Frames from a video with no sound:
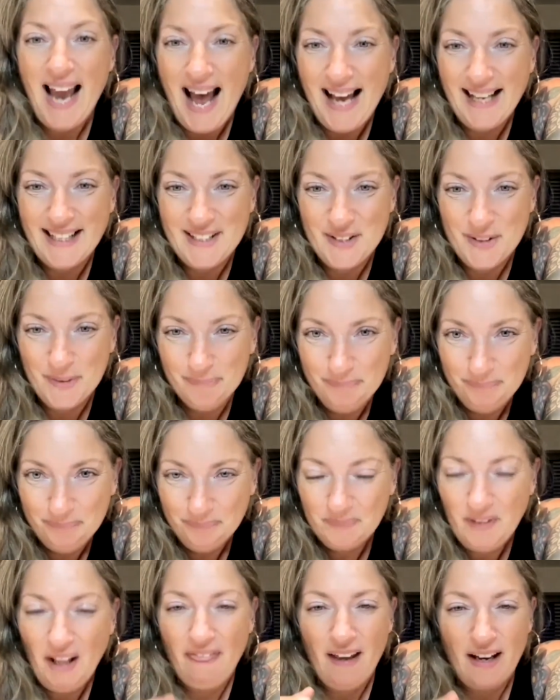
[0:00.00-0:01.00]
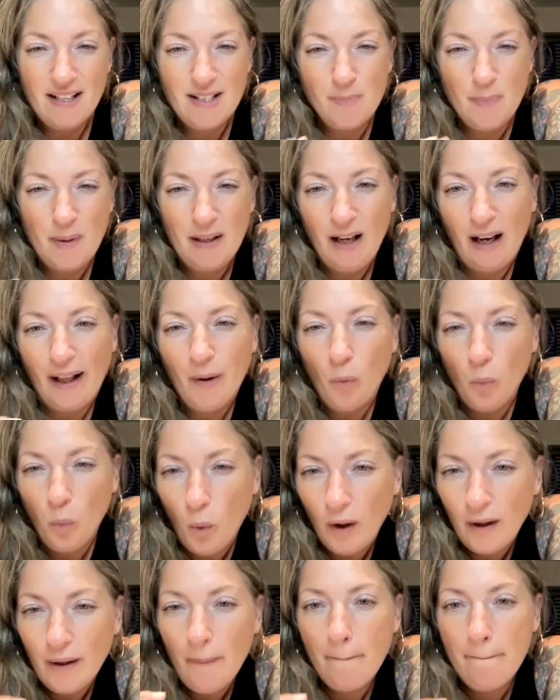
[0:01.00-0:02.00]
And there has been like
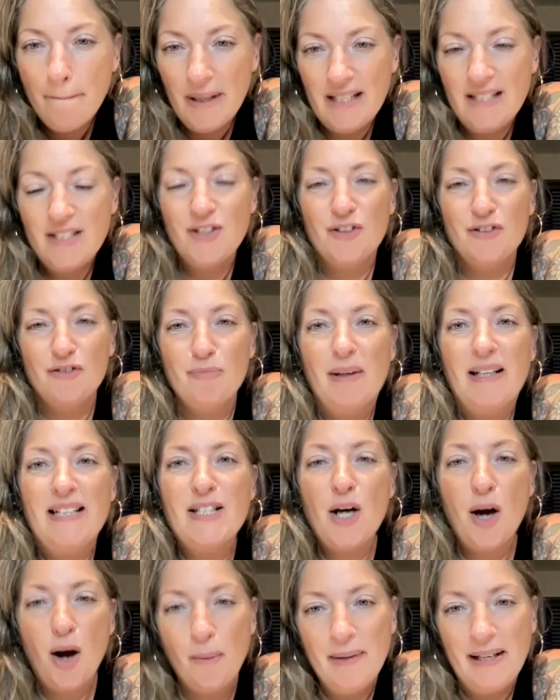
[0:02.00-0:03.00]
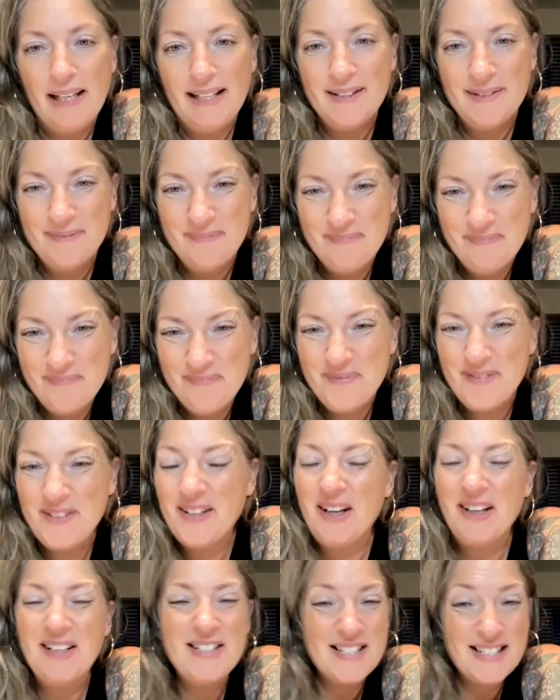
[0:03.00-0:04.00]
one bit of my tummy
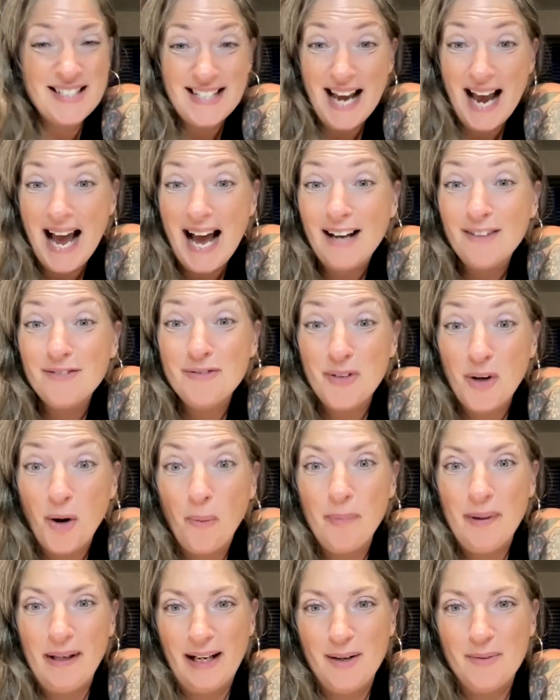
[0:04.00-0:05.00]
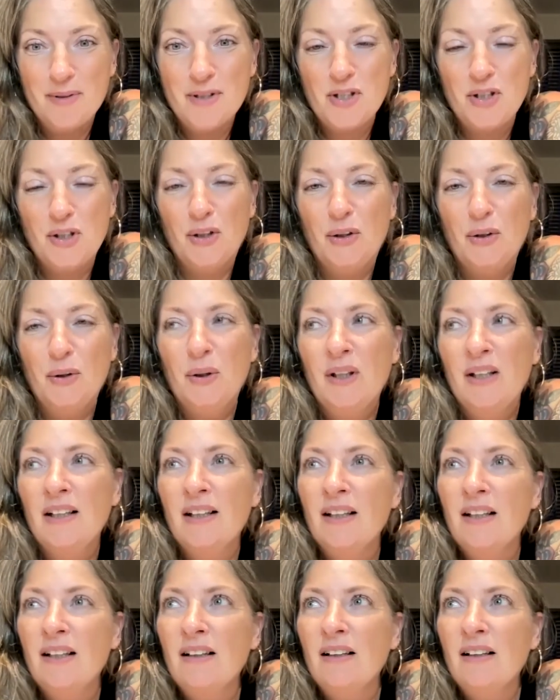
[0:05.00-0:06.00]
I just have not been able to
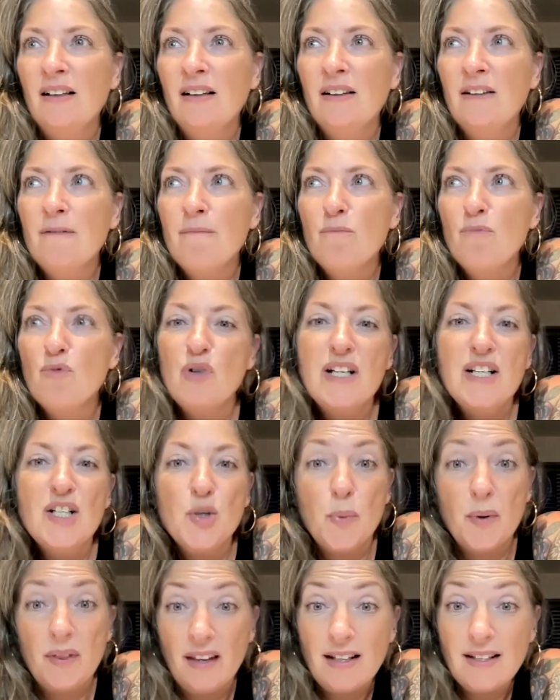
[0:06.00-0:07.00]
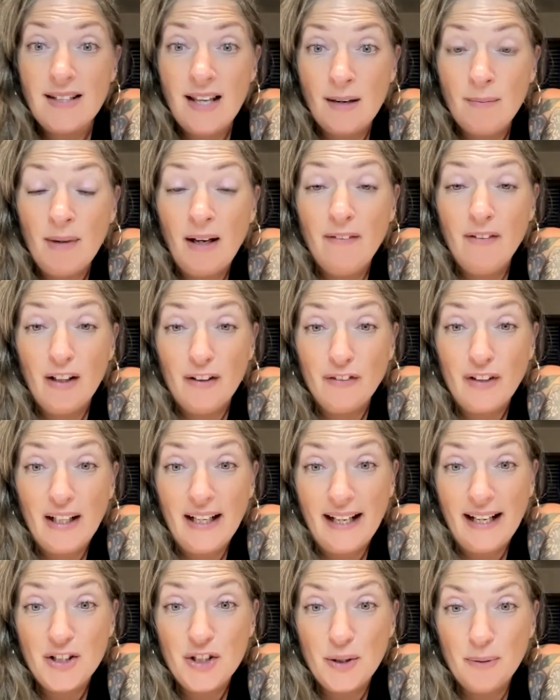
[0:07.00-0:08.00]
reach with that same level of
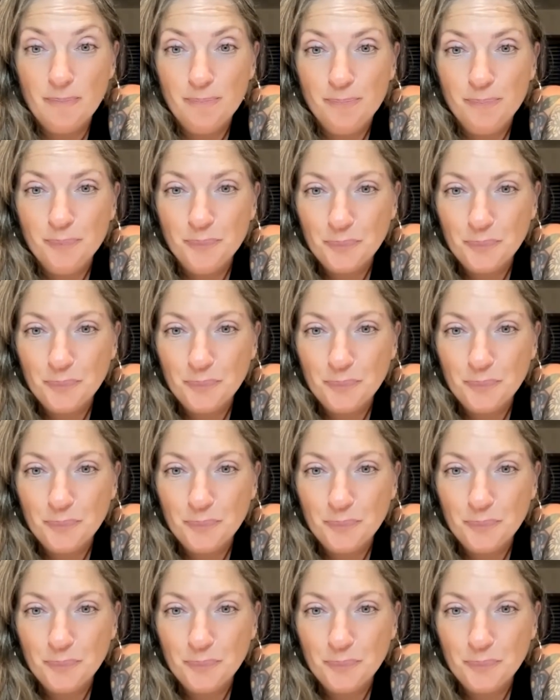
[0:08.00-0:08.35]
connection.